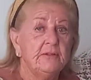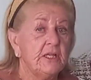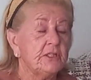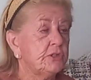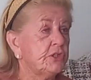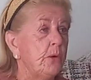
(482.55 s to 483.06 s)

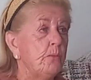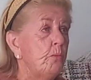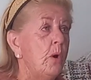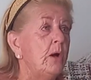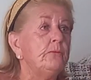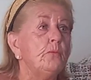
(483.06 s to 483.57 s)
that
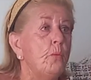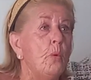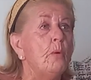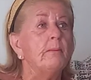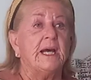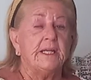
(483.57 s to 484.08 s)
some one
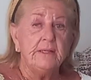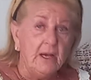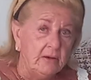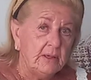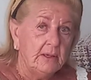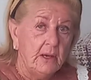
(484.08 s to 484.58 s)

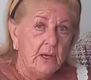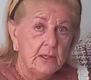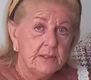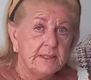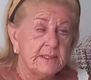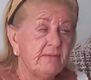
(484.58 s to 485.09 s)
woman
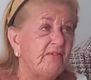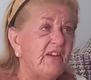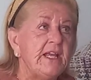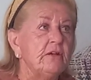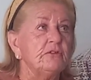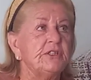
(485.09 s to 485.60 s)

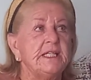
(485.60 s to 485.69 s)
feels